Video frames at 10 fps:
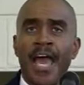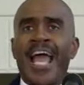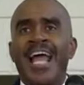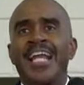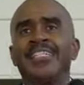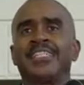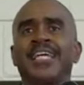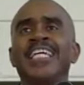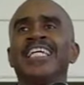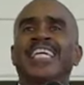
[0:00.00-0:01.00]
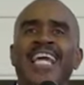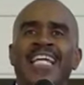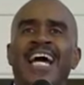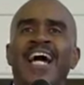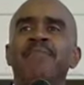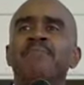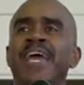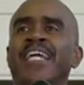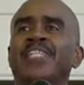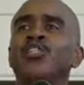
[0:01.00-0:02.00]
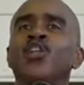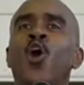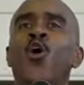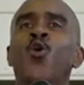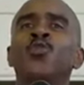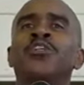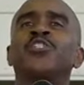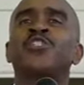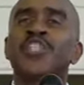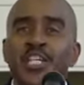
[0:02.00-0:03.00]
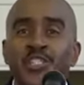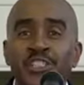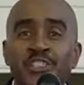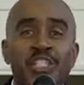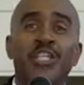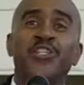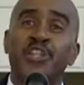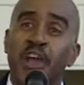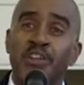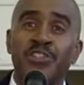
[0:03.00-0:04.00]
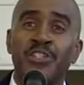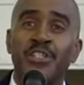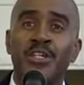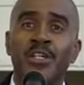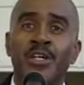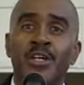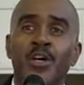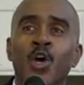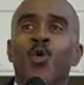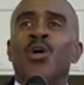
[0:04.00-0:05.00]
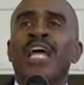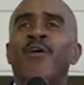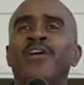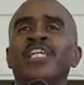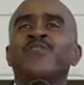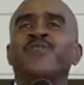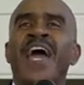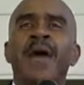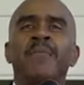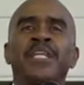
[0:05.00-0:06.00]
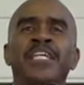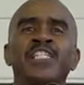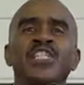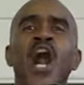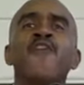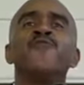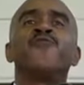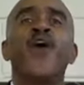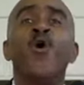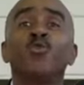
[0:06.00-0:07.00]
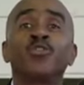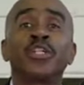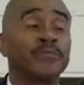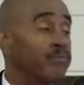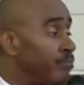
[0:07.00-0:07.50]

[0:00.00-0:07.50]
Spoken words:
And he cannot make no decisions in the church without his family's vote.